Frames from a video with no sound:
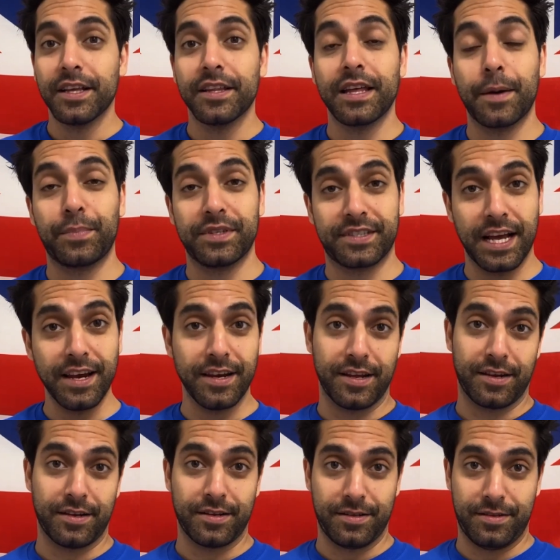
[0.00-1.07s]
They're
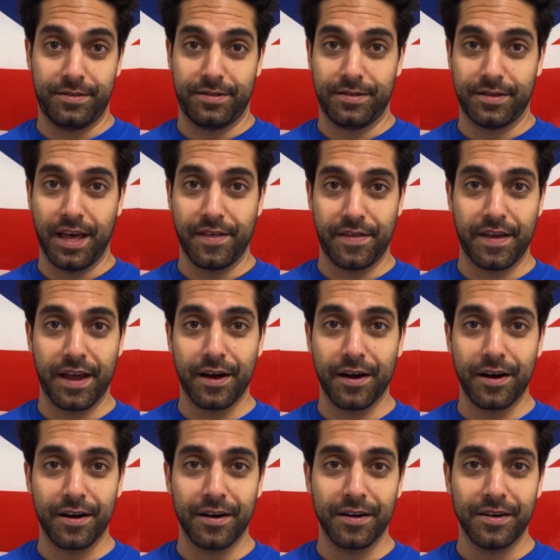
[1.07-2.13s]
pretending that they
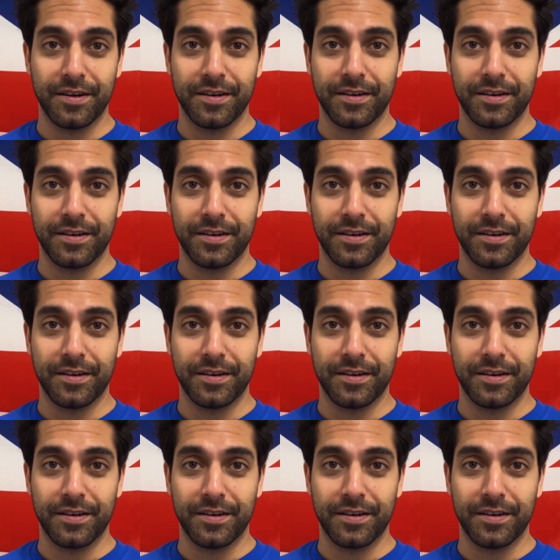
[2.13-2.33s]
are